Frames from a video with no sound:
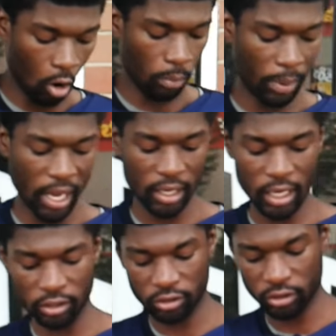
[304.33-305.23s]
obey
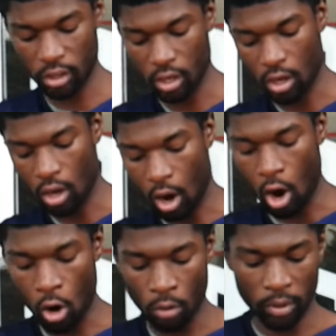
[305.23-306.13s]
his
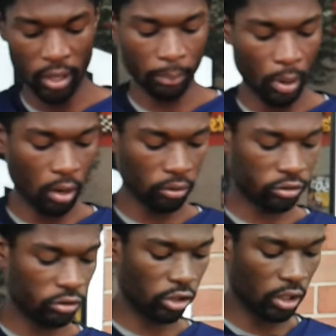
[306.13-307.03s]
own
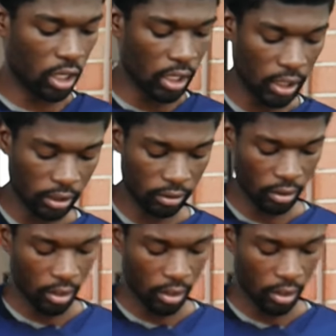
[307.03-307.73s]
impulse to good,